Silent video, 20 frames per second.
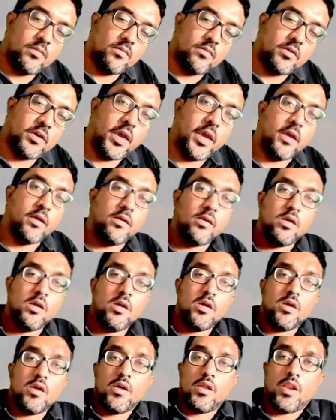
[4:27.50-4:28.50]
Okay.
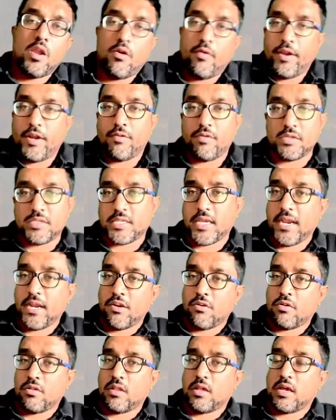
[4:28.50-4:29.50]
Now, it was
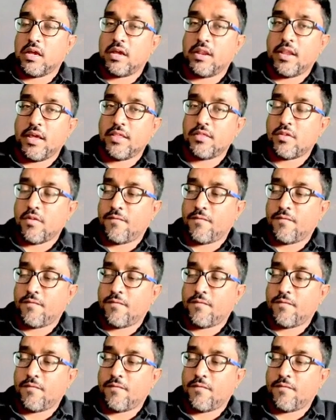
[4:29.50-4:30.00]
signed on the 9th